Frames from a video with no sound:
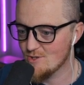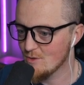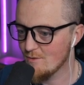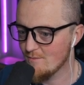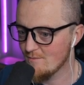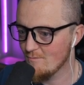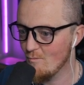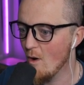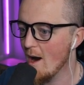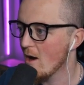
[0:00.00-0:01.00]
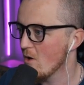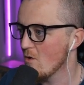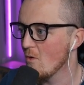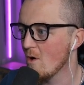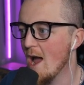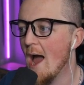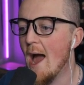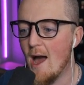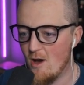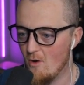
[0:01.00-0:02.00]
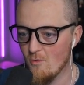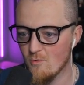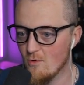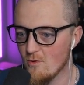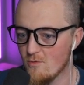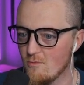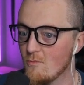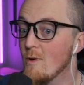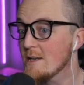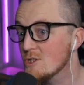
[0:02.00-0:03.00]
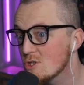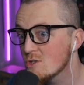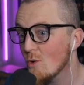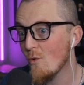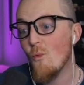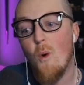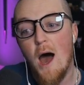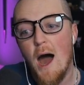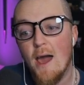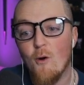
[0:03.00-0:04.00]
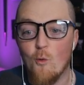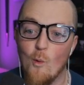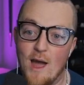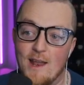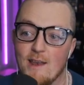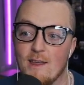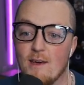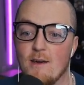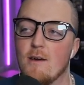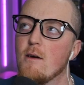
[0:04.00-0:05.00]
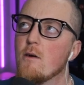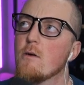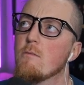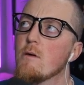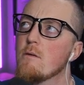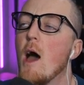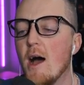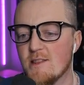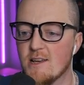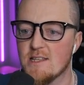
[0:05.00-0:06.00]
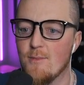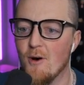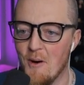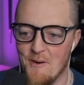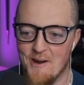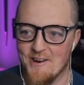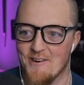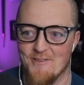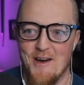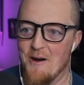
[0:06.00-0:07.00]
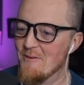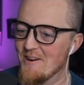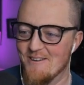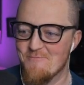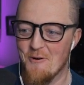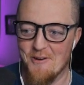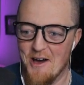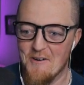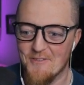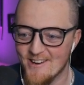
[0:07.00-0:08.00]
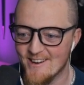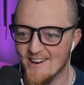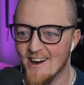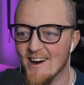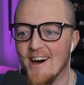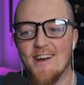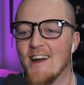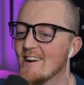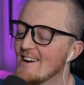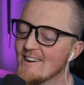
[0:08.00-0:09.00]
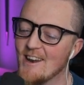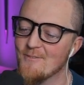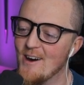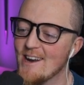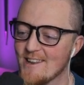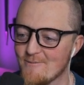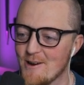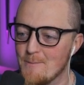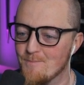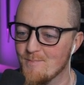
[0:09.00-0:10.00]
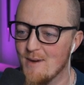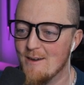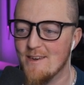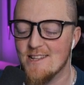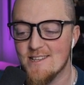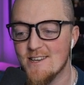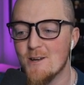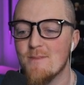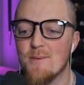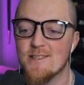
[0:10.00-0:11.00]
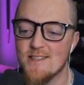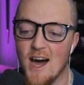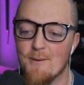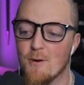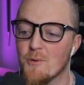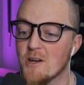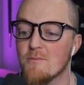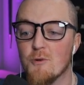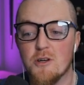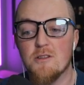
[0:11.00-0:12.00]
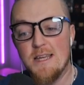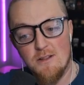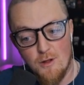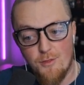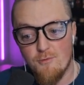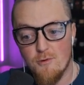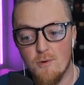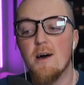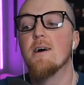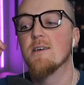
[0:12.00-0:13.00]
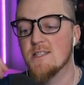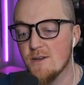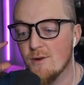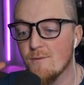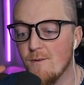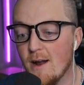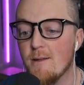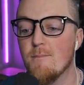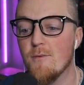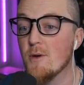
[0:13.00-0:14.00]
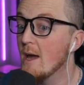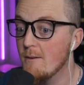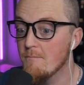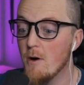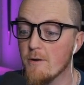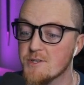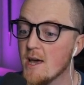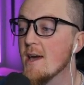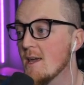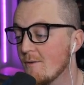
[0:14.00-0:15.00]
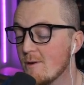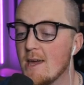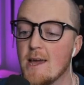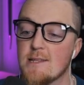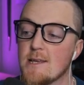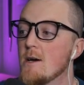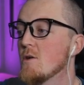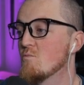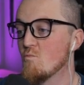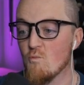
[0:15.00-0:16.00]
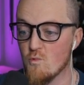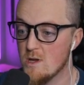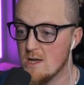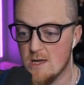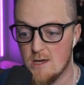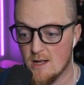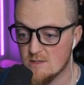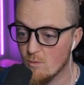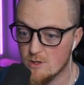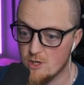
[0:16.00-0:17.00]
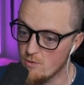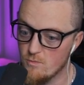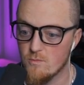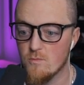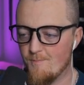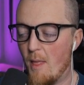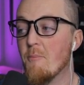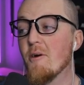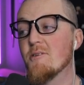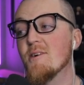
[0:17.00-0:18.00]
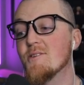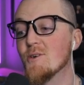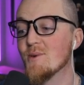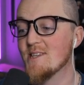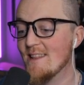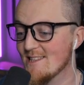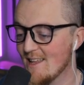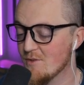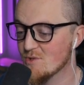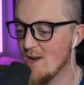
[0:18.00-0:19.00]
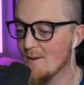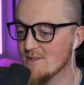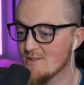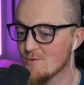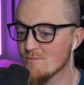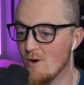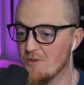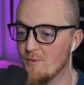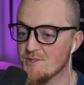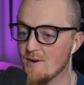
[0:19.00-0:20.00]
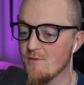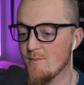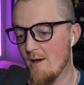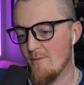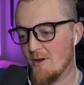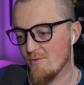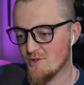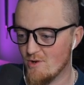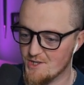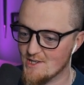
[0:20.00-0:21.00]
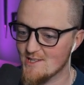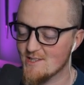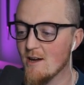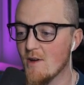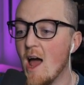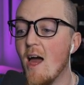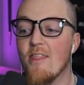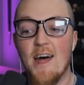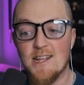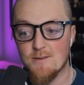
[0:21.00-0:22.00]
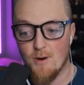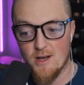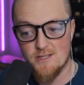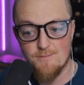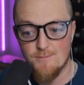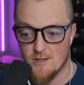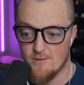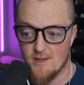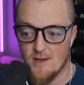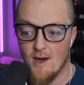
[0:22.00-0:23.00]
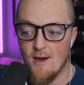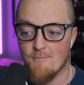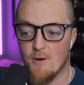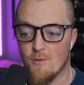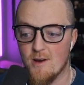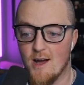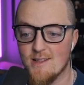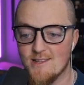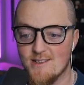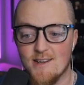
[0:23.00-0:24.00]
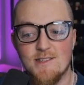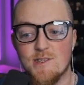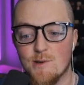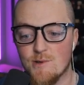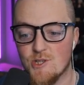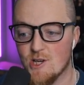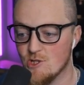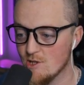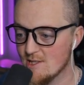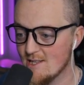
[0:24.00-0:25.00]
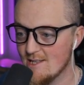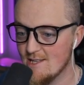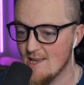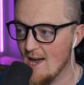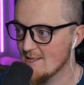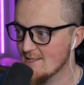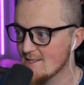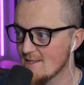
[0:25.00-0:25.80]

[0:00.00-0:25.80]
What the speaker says: sure where or how or which or why or when. I think I said them all. I don't know how we're gonna pull it off. Like, I gotta find it, right? Maybe it's in here, maybe it's not, but we're gonna take a look through, see if we can find it. If we can, bonus. If we can't, we got some work to do. And what I could do is take these leather straps and do multiples of them, have them like crisscrossing and stuff. That's a possibility, but we're not done searching just yet.